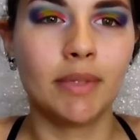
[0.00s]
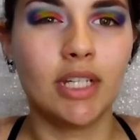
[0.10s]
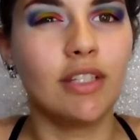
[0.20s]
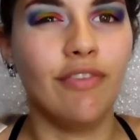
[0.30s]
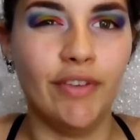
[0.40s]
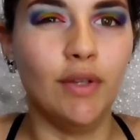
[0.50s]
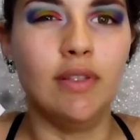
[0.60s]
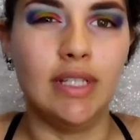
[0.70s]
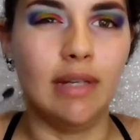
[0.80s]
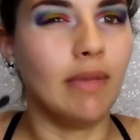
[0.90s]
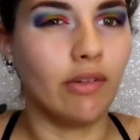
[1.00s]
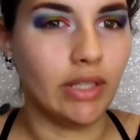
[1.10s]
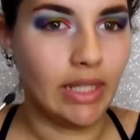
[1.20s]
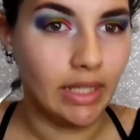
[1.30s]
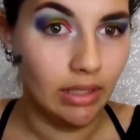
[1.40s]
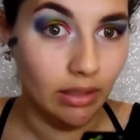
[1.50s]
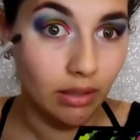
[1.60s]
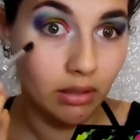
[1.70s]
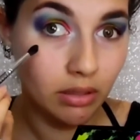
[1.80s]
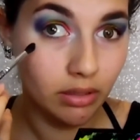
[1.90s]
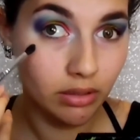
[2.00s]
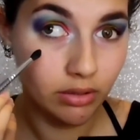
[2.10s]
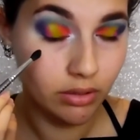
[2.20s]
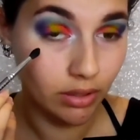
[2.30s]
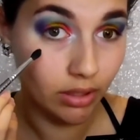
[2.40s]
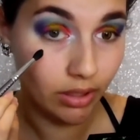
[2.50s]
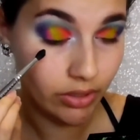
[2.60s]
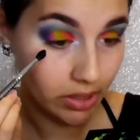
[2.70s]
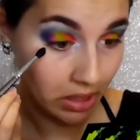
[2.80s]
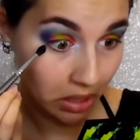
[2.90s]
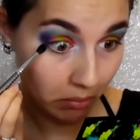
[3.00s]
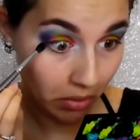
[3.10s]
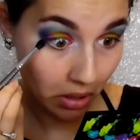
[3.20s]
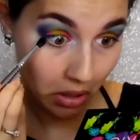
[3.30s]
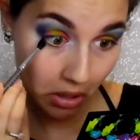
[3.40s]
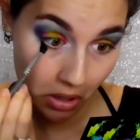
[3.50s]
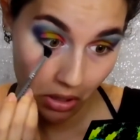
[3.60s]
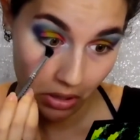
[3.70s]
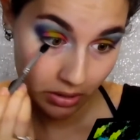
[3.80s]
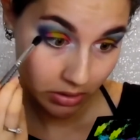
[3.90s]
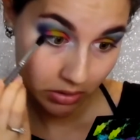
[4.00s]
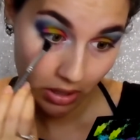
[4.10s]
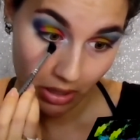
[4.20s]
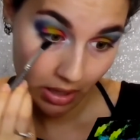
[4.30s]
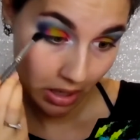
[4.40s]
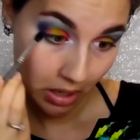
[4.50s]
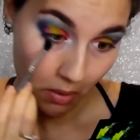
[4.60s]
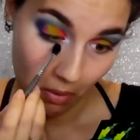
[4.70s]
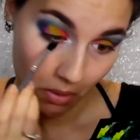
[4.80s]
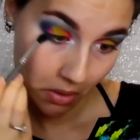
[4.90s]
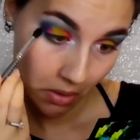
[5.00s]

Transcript: I'm gonna diffuse it. I'm not really gonna do a harsh line, but let's try that out.